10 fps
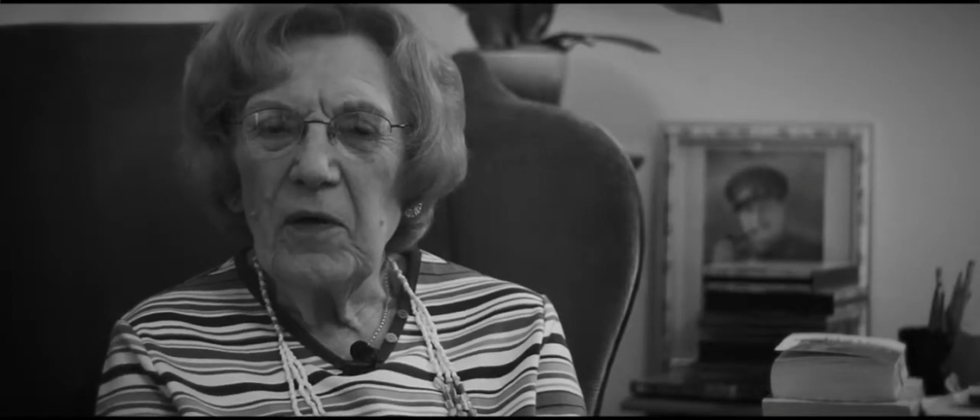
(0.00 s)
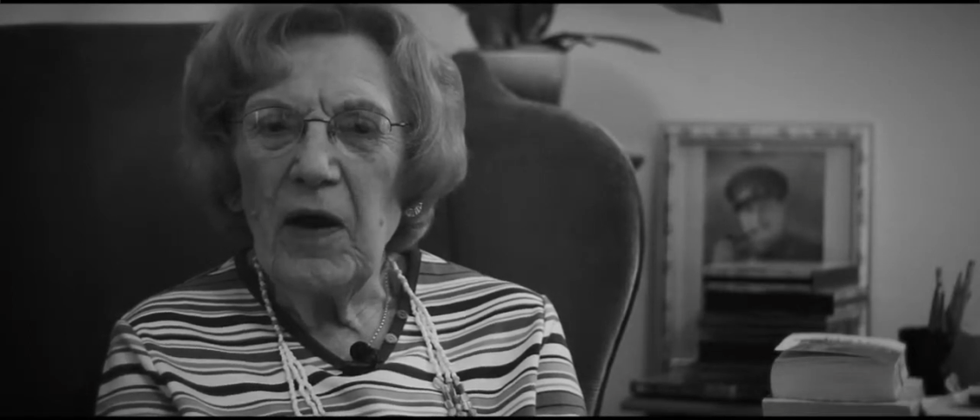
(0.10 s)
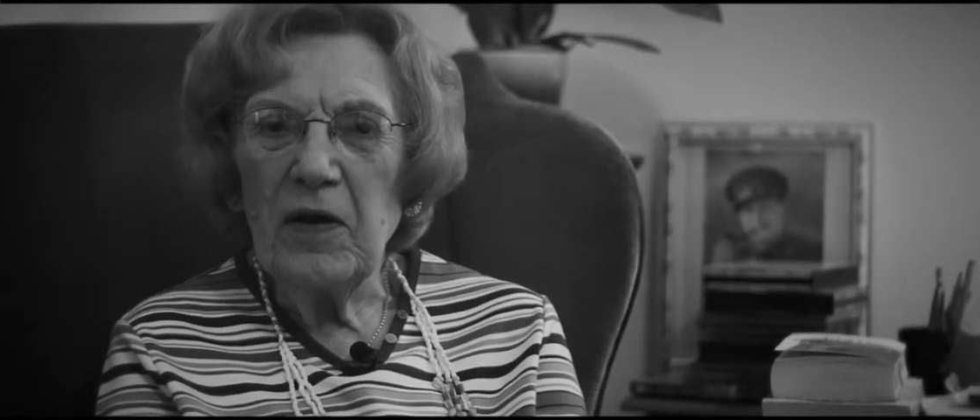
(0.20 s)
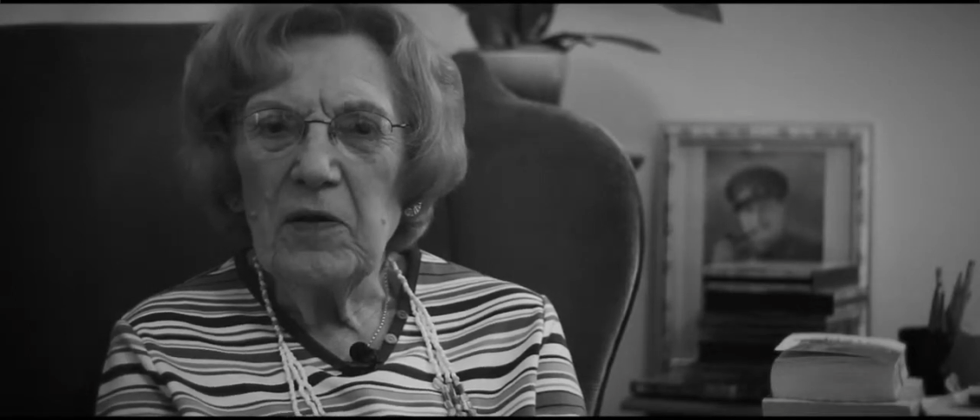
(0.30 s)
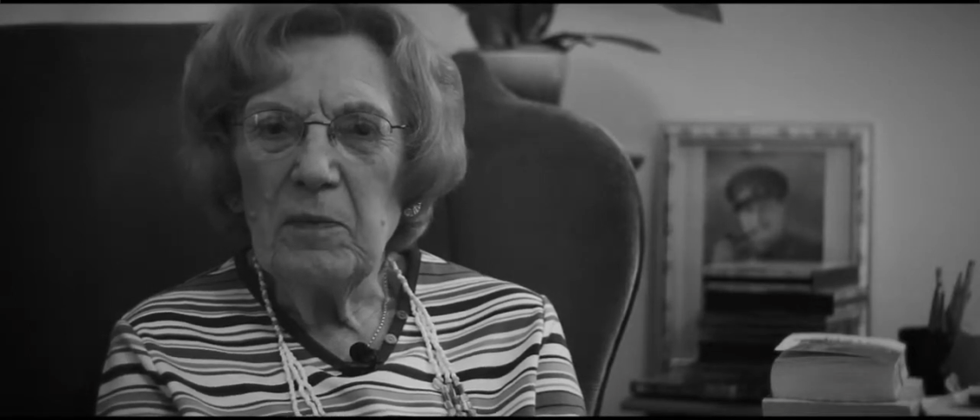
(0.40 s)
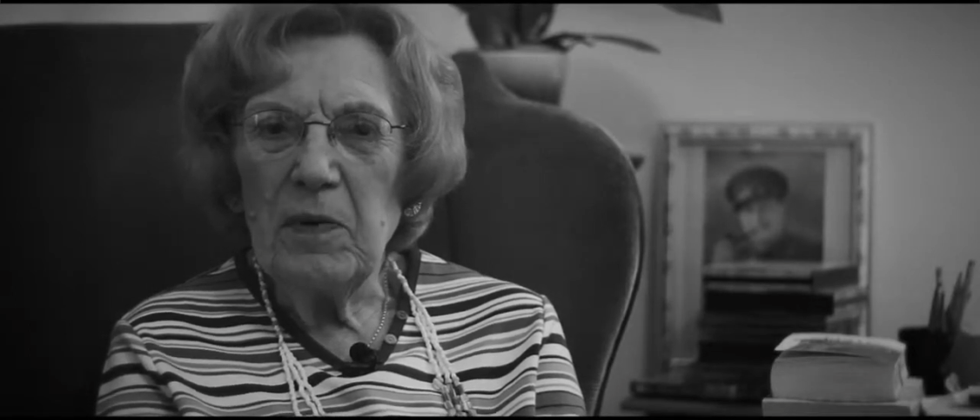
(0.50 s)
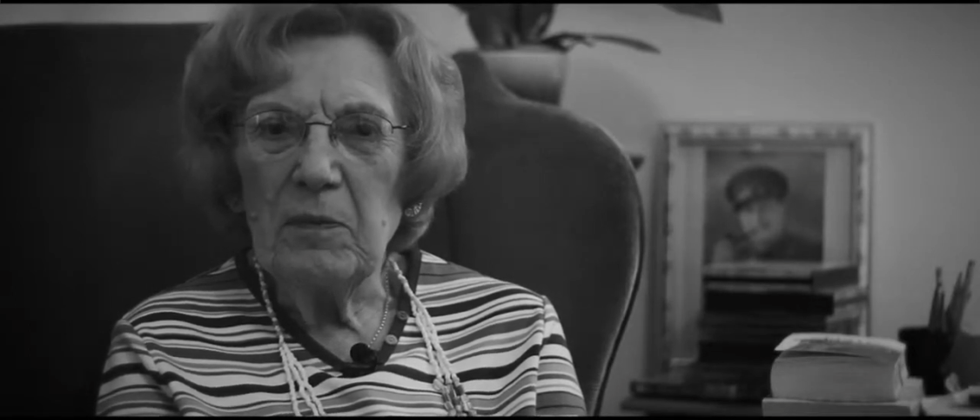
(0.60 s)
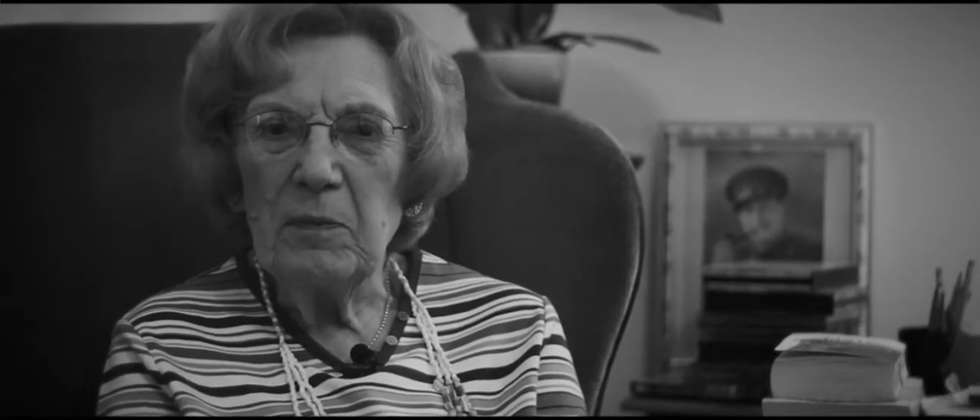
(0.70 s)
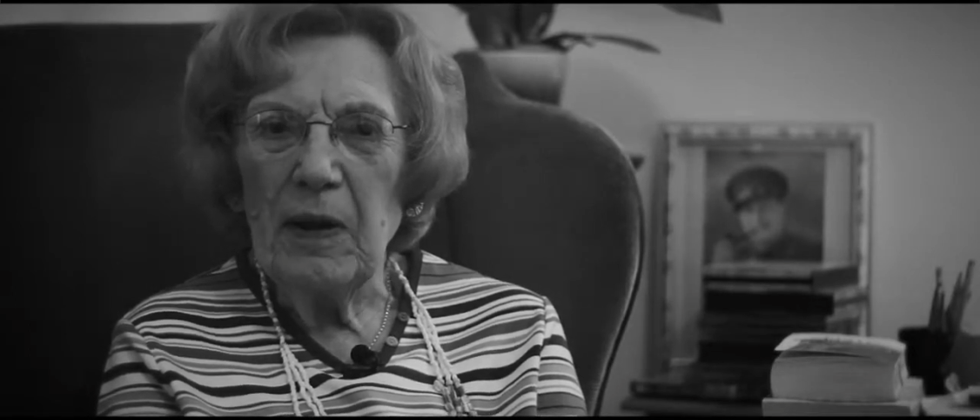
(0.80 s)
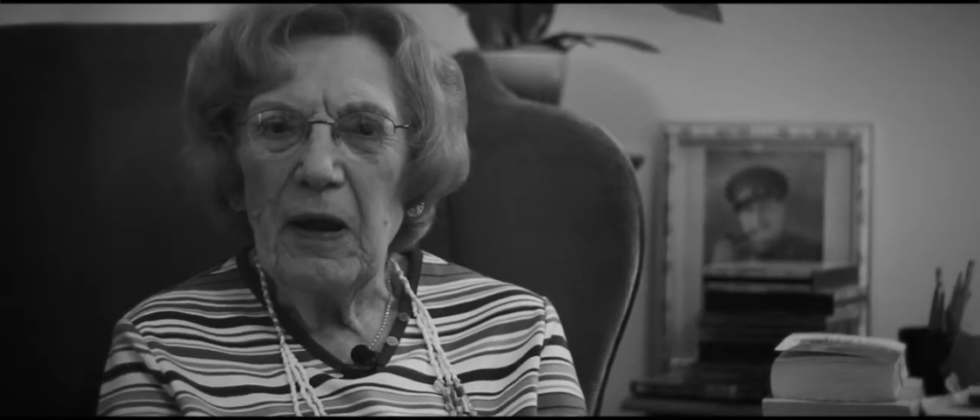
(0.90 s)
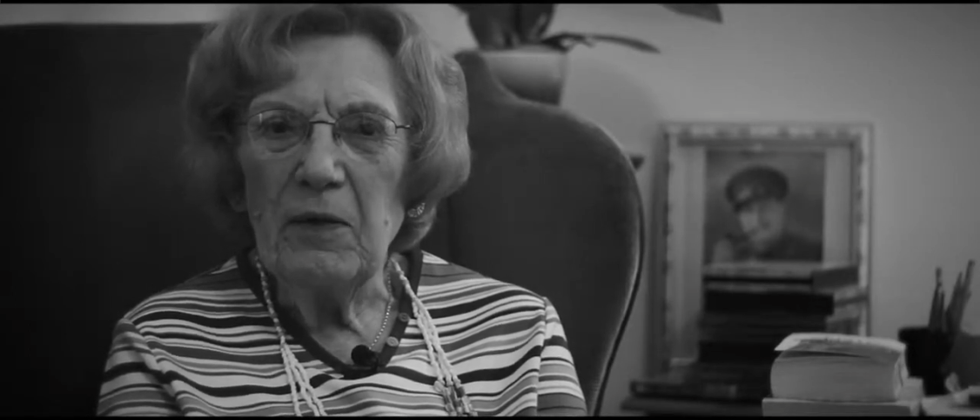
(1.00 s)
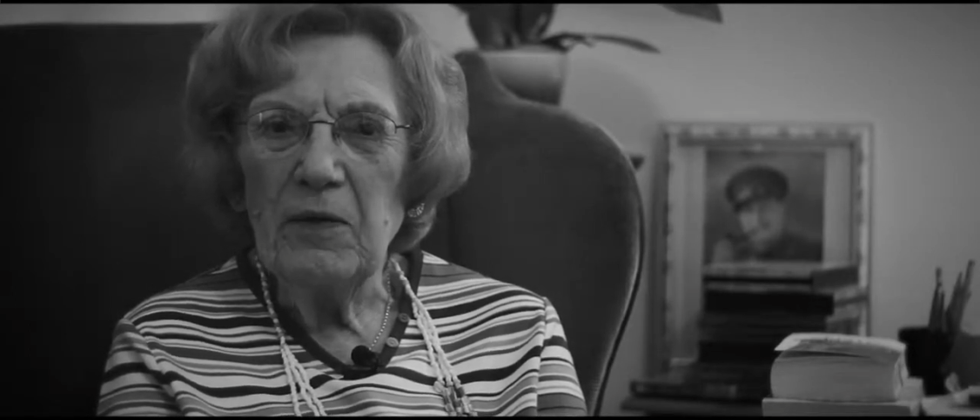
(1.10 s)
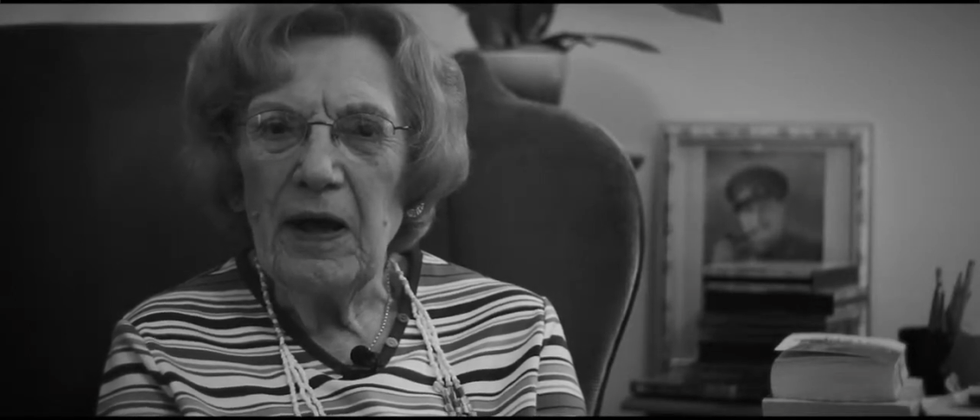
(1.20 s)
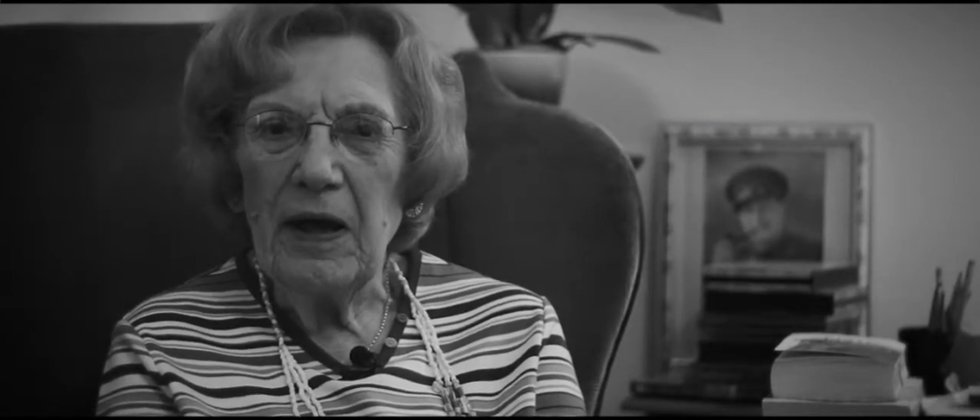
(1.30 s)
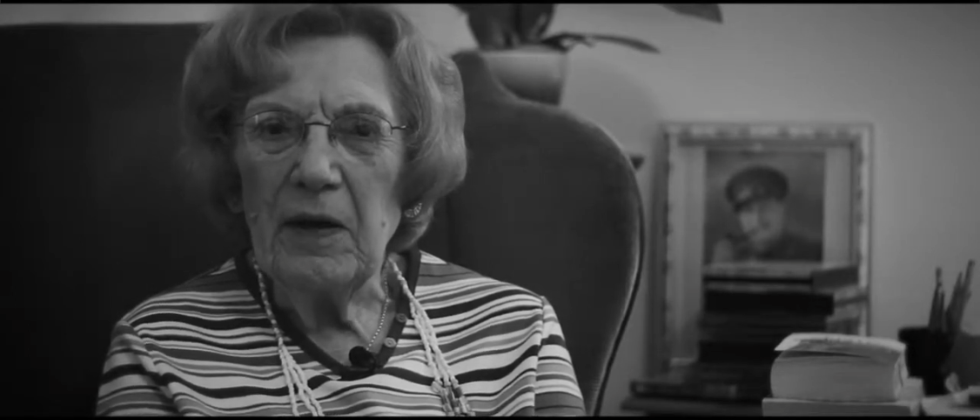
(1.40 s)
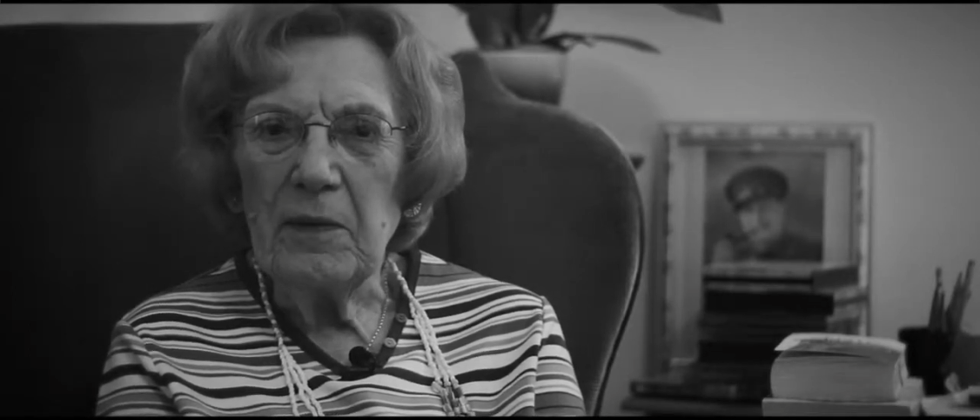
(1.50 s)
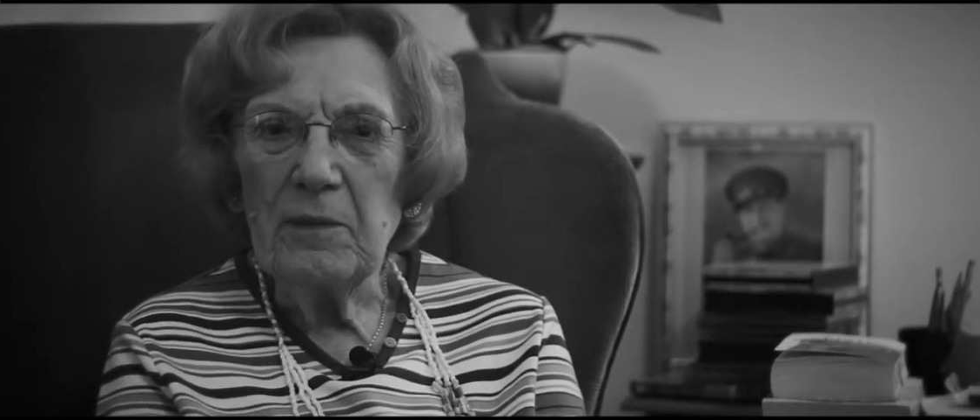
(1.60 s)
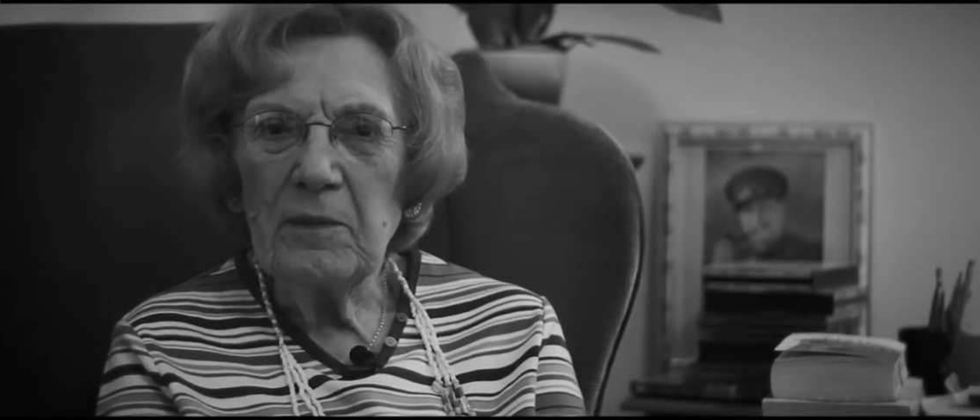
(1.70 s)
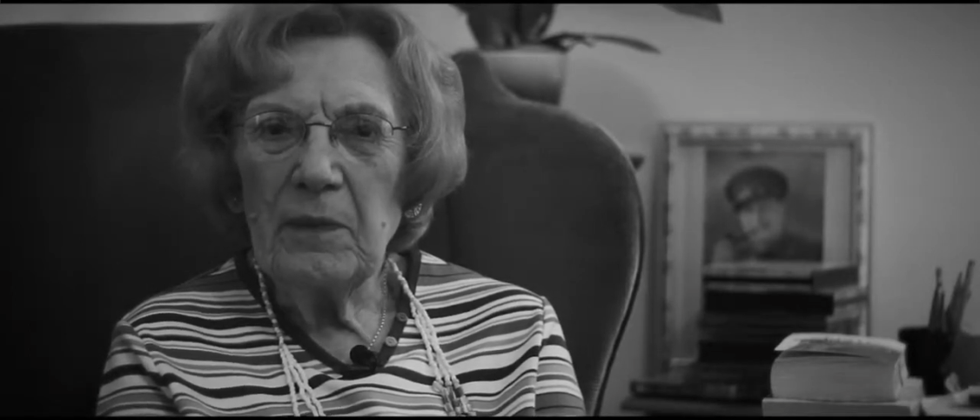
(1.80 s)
were going to be blown up.